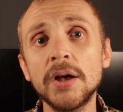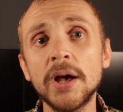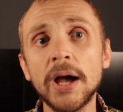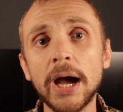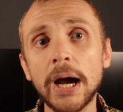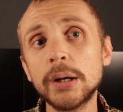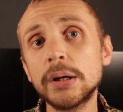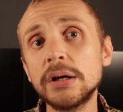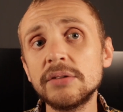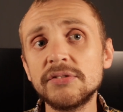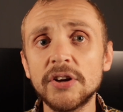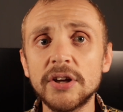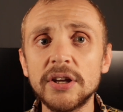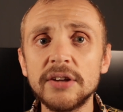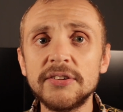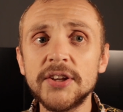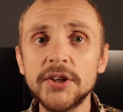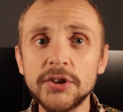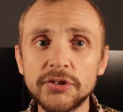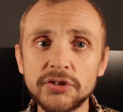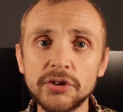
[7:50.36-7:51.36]
However,
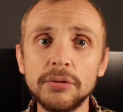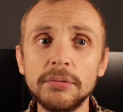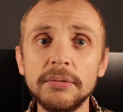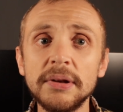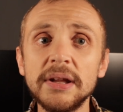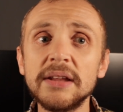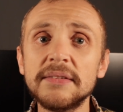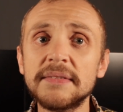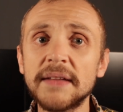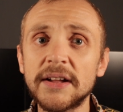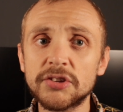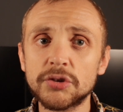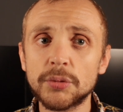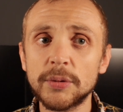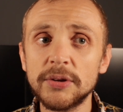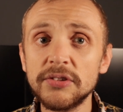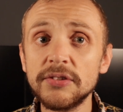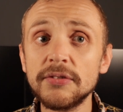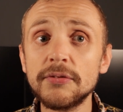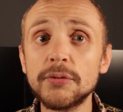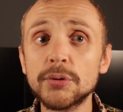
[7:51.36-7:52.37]
if you do need that
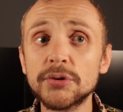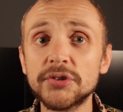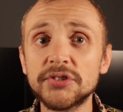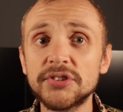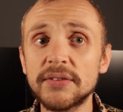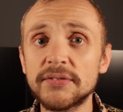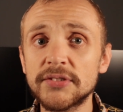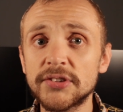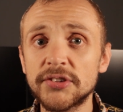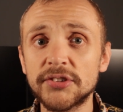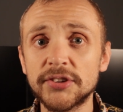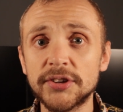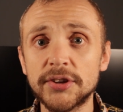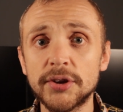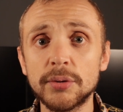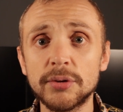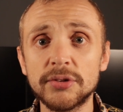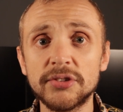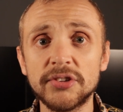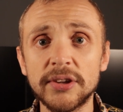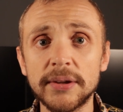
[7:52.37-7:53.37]
24/7
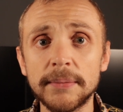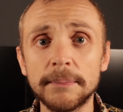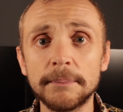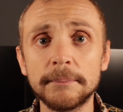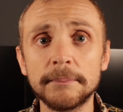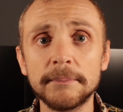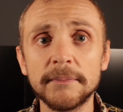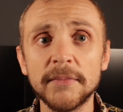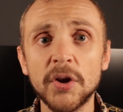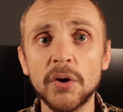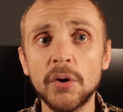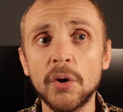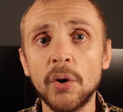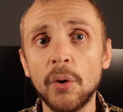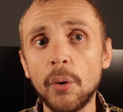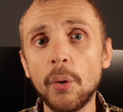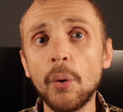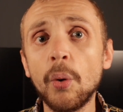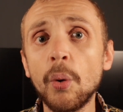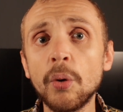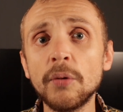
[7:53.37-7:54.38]
security
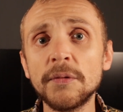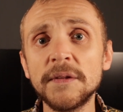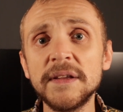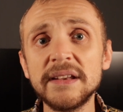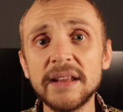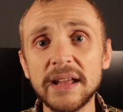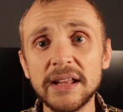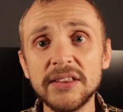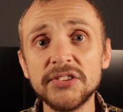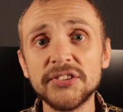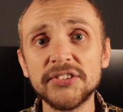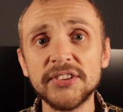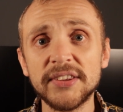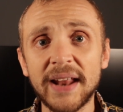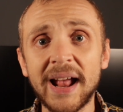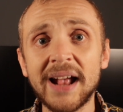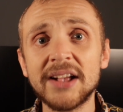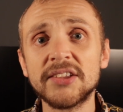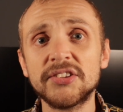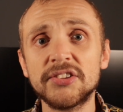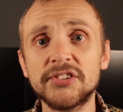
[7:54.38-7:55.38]
or need instant
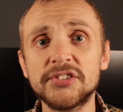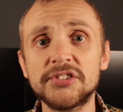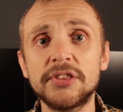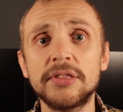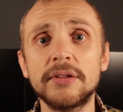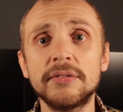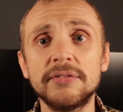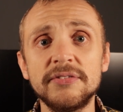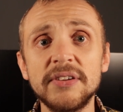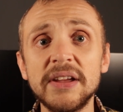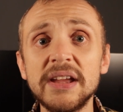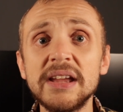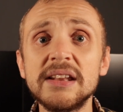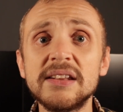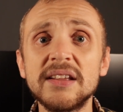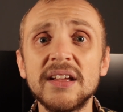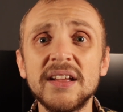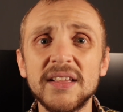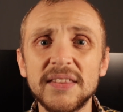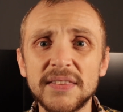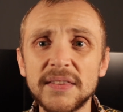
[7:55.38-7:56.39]
access to the
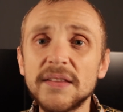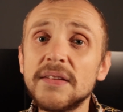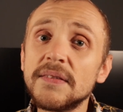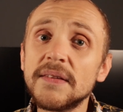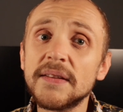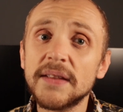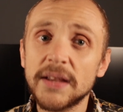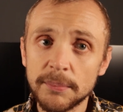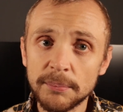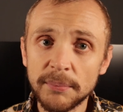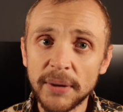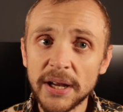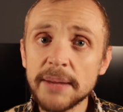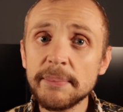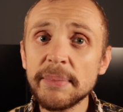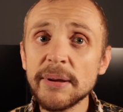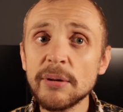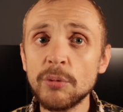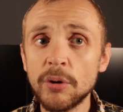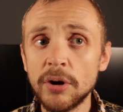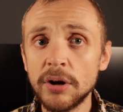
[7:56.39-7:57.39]
feed, then it may
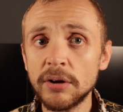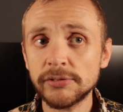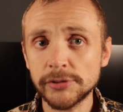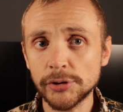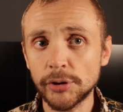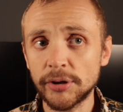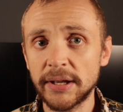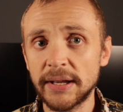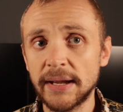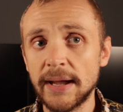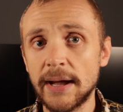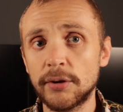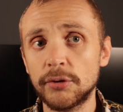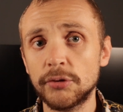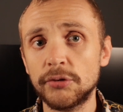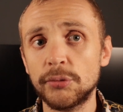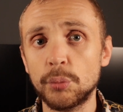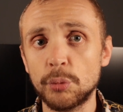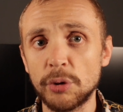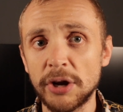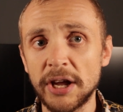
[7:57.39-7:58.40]
be worth looking
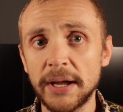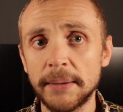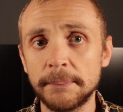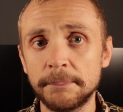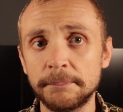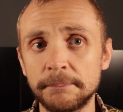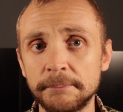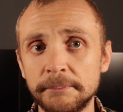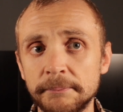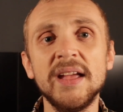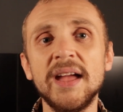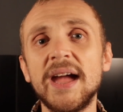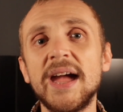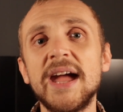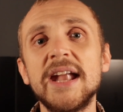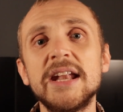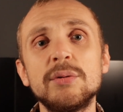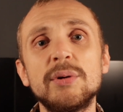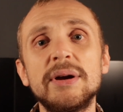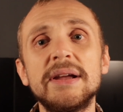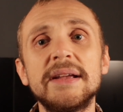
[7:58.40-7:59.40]
elsewhere.
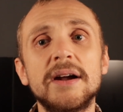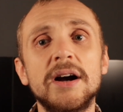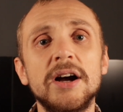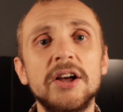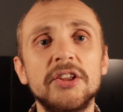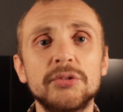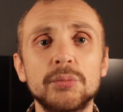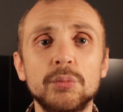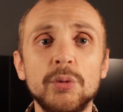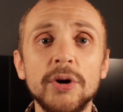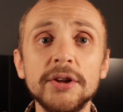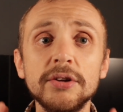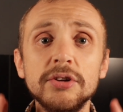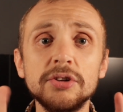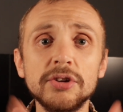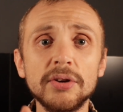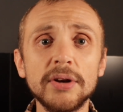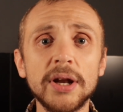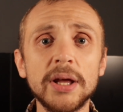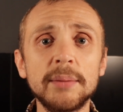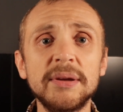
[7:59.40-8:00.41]
Anyway guys, why don't
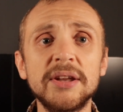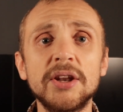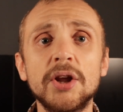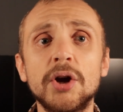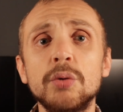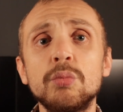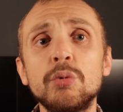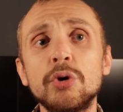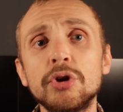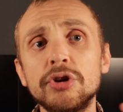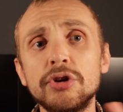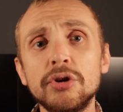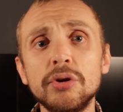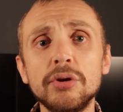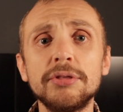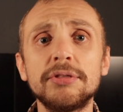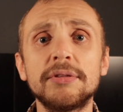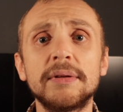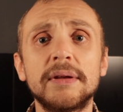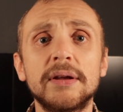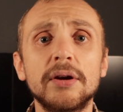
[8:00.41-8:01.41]
you let me know what you
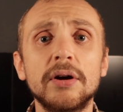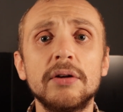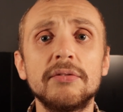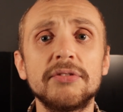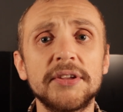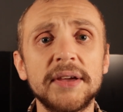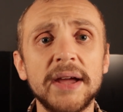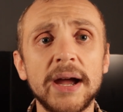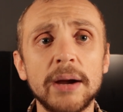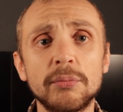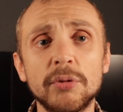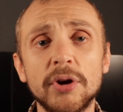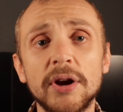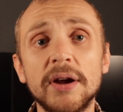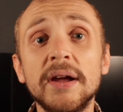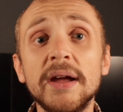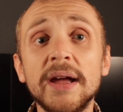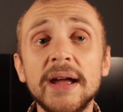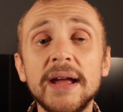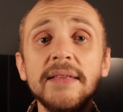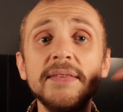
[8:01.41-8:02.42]
think of the camera
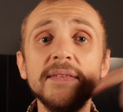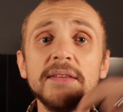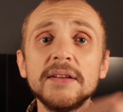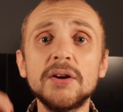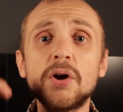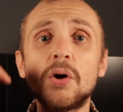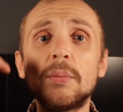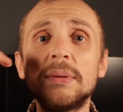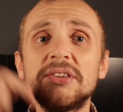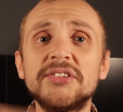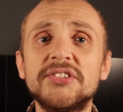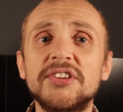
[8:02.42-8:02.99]
in the comment